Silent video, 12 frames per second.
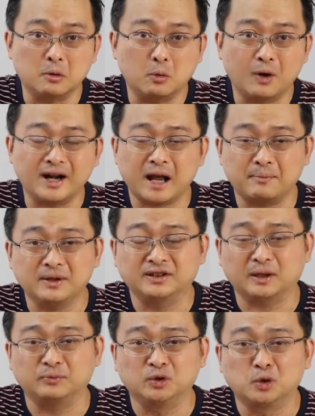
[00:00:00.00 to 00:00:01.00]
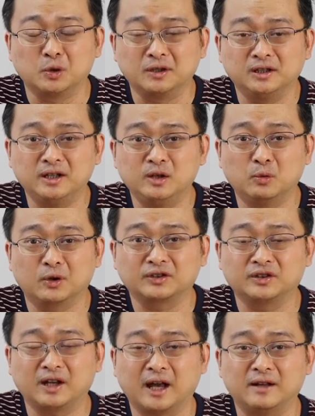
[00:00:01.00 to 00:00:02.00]
What happened subsequently
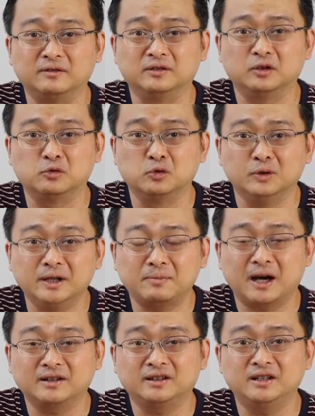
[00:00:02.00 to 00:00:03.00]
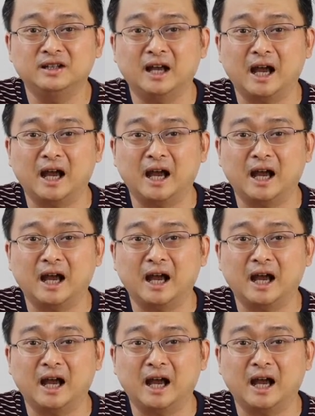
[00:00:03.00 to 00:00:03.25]
was that the ruling party